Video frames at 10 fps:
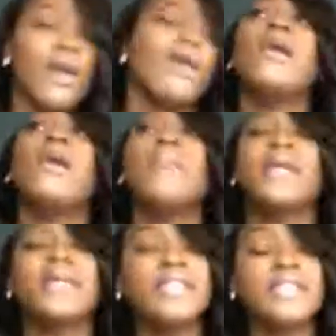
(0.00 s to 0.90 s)
I
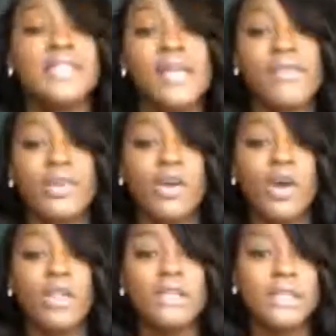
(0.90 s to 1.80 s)
give it a 7
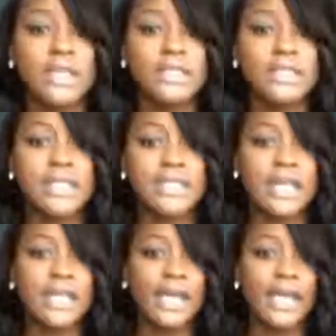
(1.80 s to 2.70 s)
only because it's
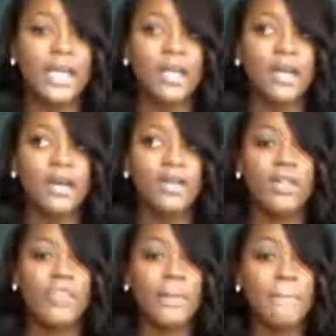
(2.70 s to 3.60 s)
not like
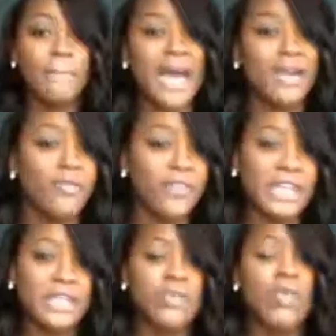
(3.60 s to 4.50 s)
I don't feel
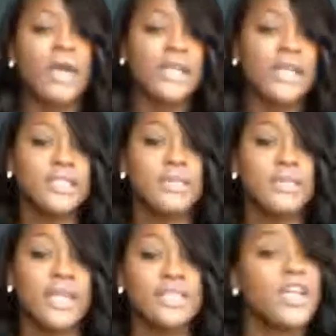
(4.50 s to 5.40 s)
like, oh my god, this is the
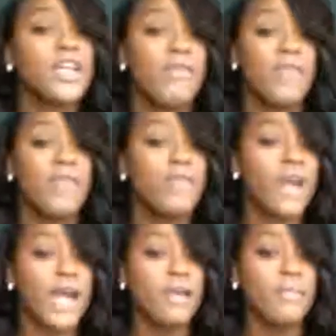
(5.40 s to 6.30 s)
best hair I've ever
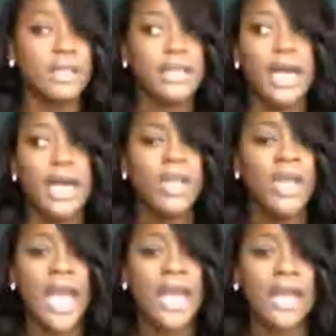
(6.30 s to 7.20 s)
had in my life.
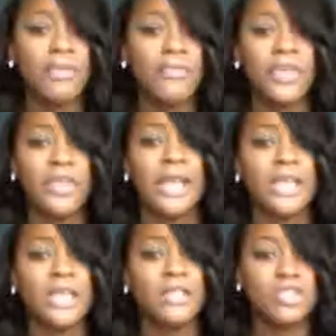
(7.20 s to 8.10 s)
And I don't feel like
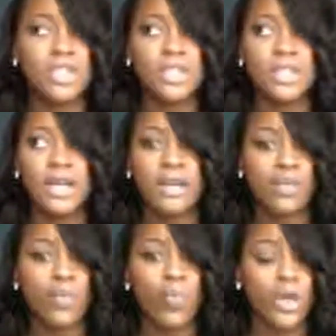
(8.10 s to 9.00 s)
it's just like
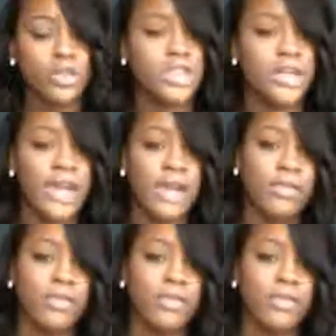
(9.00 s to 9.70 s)
the worst hair ever.